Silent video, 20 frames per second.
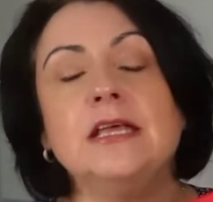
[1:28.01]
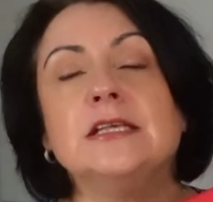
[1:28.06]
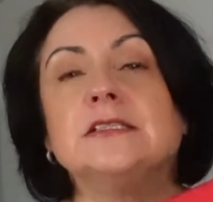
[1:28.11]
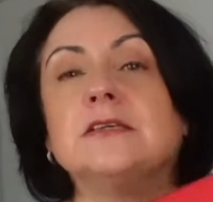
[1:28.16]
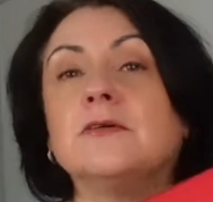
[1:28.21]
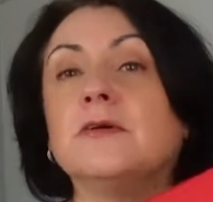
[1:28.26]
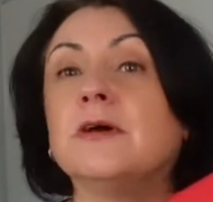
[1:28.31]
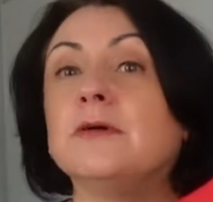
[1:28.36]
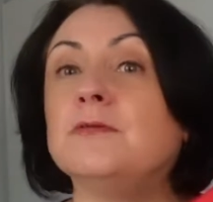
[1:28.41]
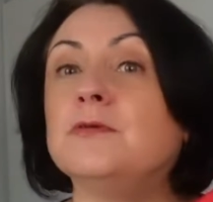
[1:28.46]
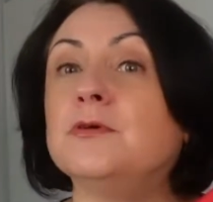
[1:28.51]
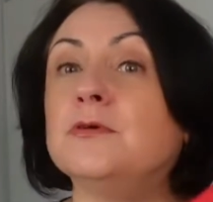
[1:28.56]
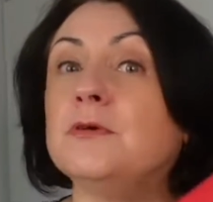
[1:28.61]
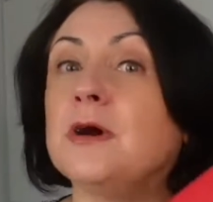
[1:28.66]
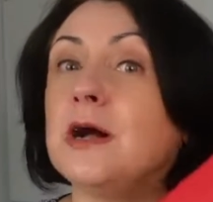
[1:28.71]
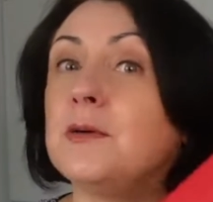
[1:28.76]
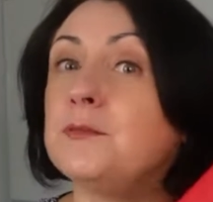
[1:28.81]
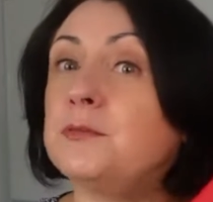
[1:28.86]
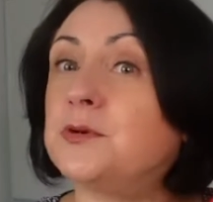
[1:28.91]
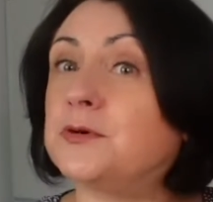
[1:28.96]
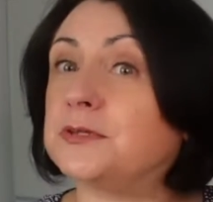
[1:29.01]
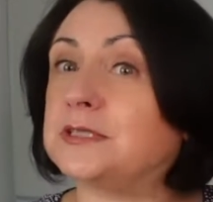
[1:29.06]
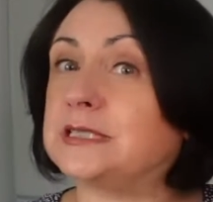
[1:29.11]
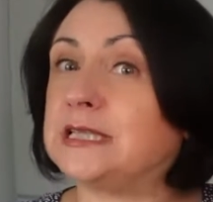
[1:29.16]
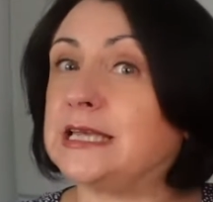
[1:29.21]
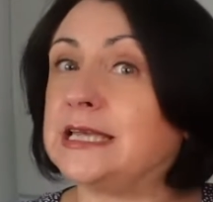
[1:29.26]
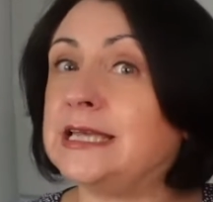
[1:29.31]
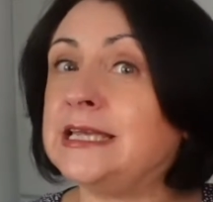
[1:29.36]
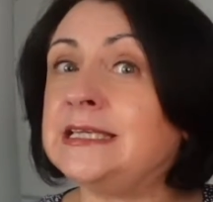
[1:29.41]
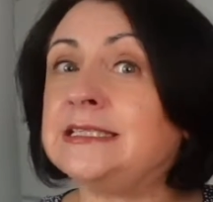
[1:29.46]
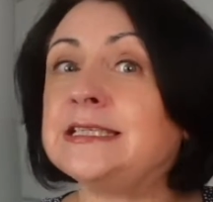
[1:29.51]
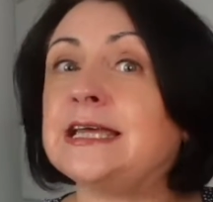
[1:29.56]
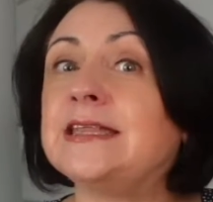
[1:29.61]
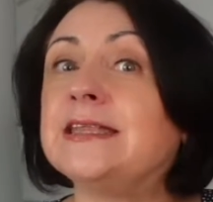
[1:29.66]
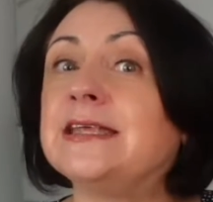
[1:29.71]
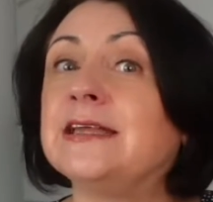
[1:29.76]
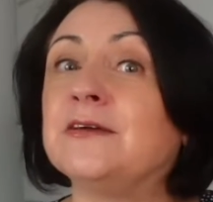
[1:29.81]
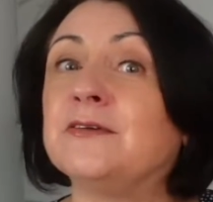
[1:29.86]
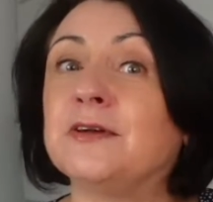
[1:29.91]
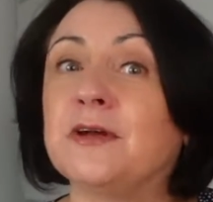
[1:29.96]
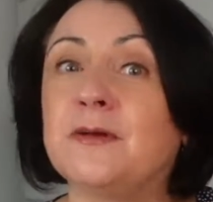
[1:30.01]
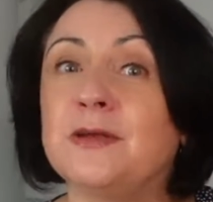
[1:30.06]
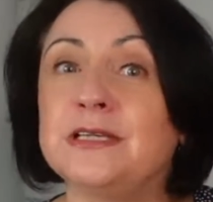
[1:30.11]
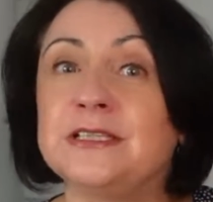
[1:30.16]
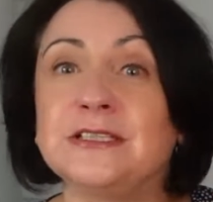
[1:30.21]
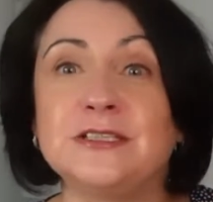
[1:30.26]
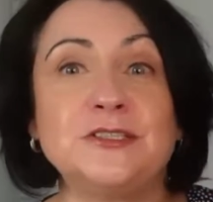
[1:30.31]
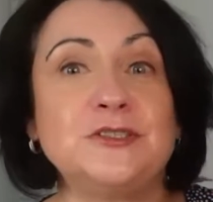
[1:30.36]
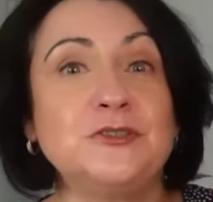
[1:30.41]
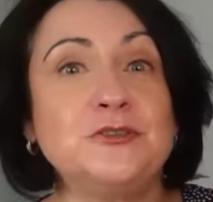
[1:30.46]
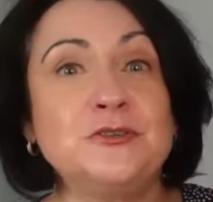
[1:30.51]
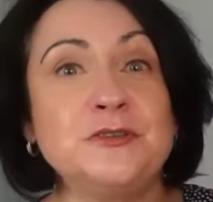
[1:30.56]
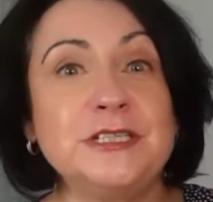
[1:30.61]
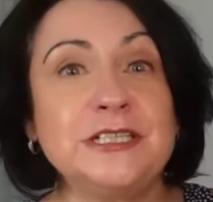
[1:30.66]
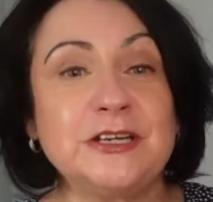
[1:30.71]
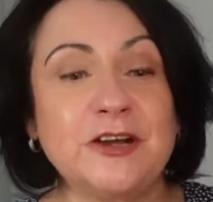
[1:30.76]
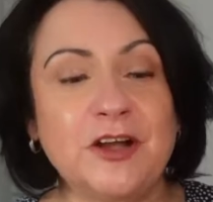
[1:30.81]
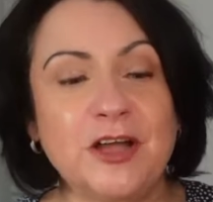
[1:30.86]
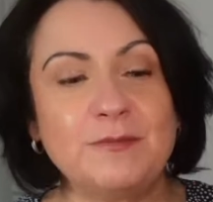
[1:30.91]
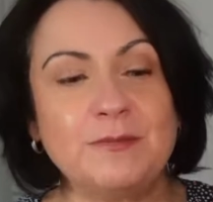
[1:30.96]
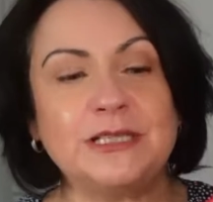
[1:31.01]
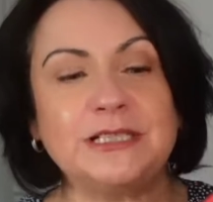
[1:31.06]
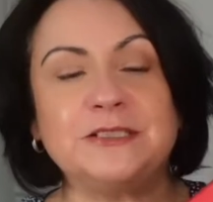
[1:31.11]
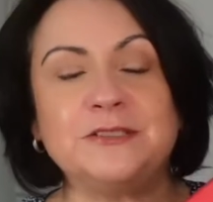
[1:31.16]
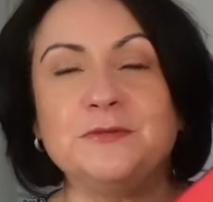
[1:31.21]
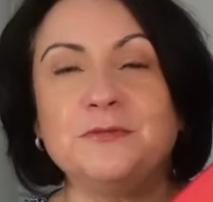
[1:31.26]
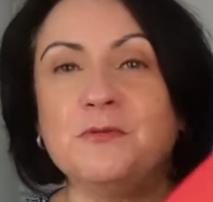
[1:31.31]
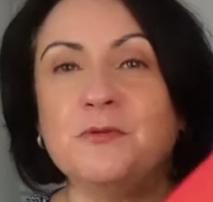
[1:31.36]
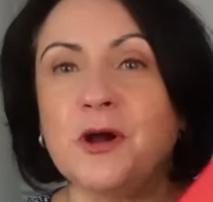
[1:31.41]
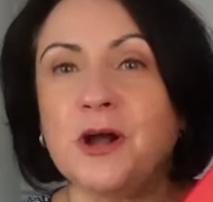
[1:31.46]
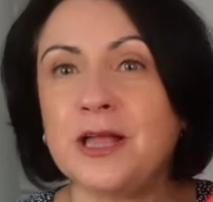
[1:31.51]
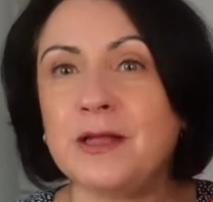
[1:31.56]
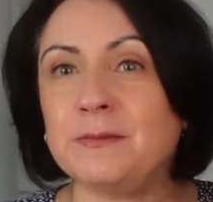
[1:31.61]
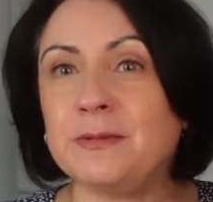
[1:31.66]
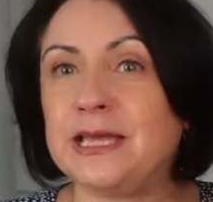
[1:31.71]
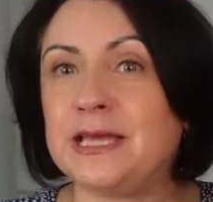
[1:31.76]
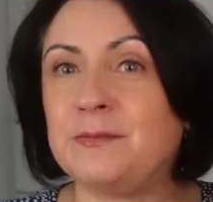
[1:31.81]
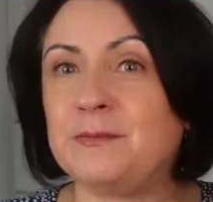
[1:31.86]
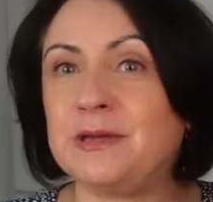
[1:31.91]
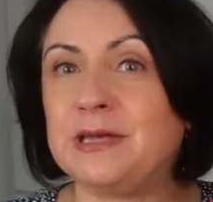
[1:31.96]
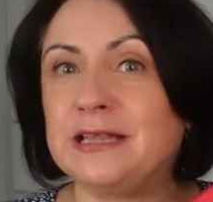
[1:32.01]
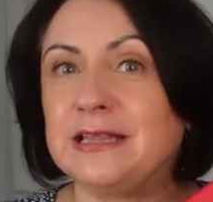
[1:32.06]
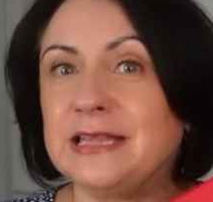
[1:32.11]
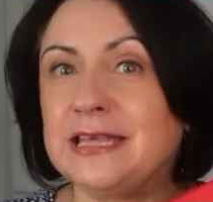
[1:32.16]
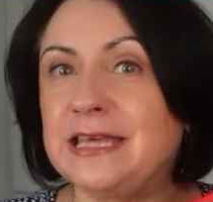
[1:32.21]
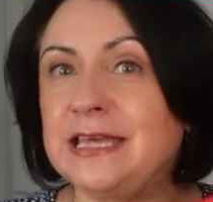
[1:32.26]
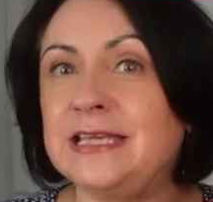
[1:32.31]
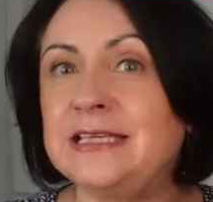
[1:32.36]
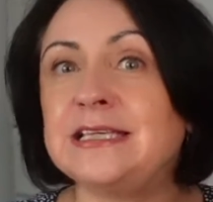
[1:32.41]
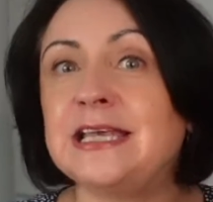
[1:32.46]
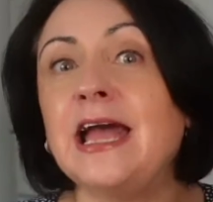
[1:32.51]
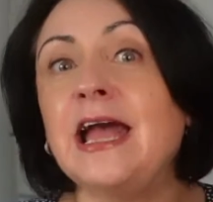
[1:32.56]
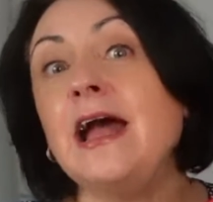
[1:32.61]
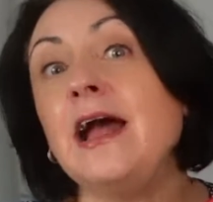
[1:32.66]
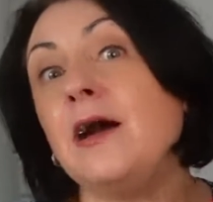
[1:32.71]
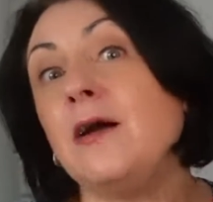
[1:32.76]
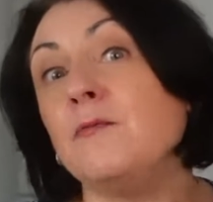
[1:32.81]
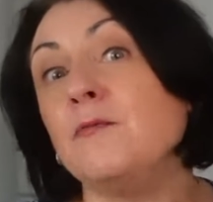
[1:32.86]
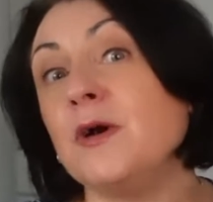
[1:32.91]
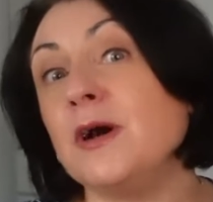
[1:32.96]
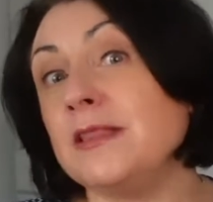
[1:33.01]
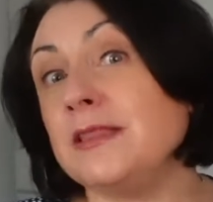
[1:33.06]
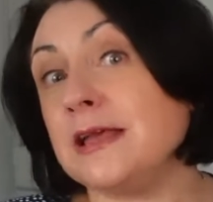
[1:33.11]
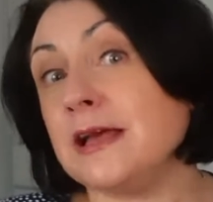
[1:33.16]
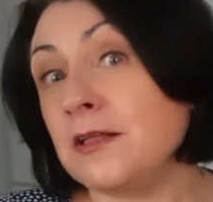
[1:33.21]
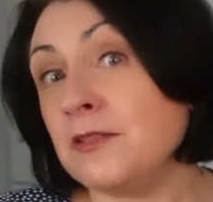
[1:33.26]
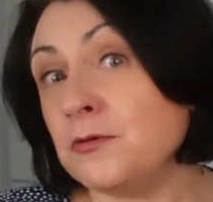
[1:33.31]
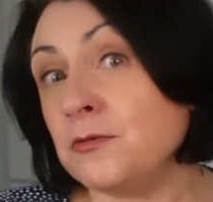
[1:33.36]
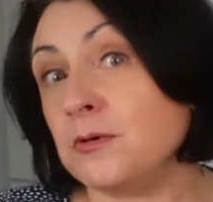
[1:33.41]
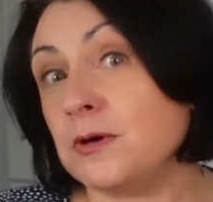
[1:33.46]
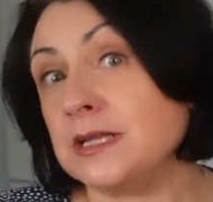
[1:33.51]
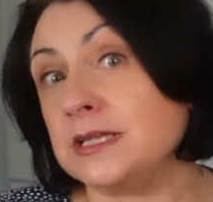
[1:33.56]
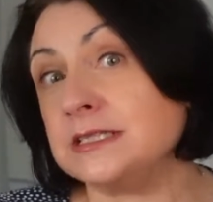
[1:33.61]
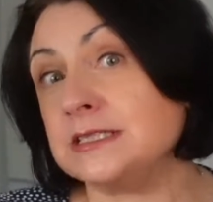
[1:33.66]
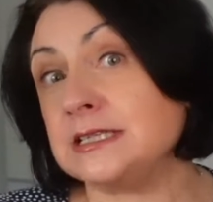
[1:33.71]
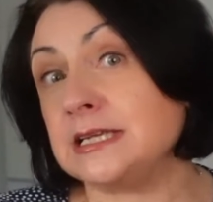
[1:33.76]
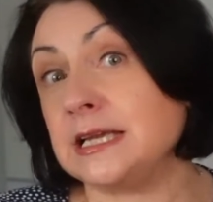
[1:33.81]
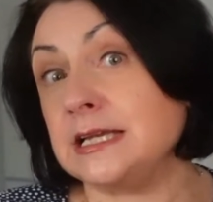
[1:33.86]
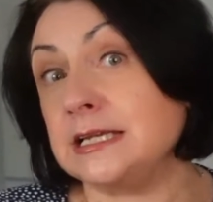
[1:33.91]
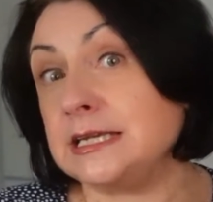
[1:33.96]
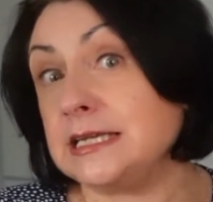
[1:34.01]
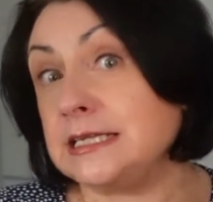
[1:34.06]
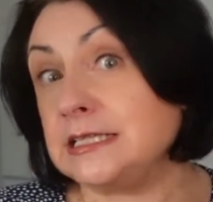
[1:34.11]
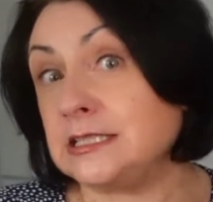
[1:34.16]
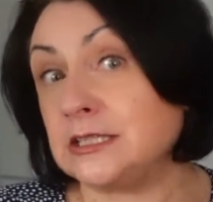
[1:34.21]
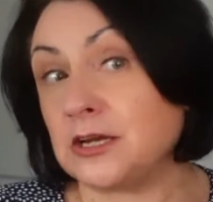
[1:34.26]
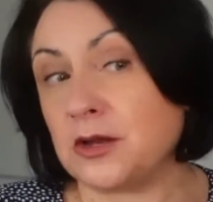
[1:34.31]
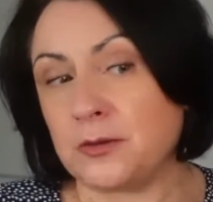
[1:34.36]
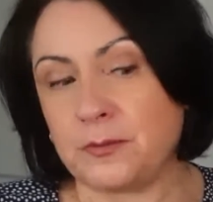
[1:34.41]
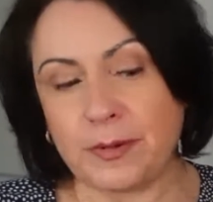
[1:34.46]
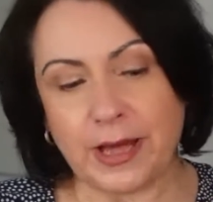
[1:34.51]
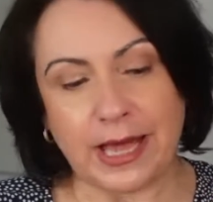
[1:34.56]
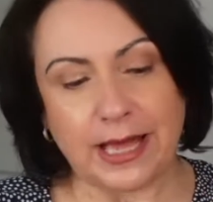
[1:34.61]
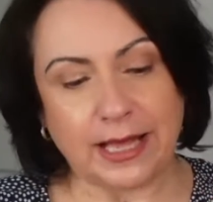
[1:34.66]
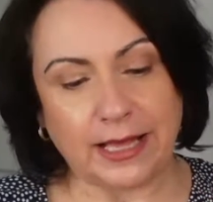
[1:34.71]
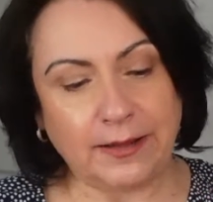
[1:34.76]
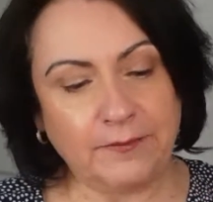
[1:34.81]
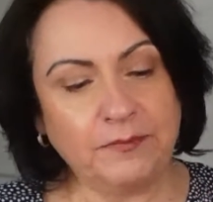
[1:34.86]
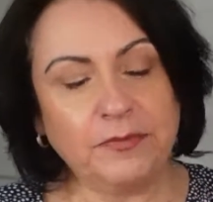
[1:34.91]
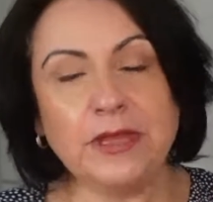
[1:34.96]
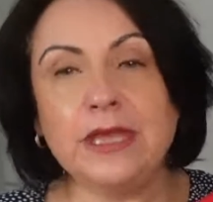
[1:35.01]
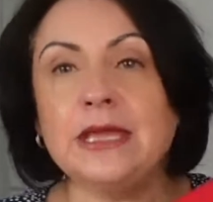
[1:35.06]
So I will unbox these and then I'll go into the story time as to why I'm keeping these and why the other ones need to go back.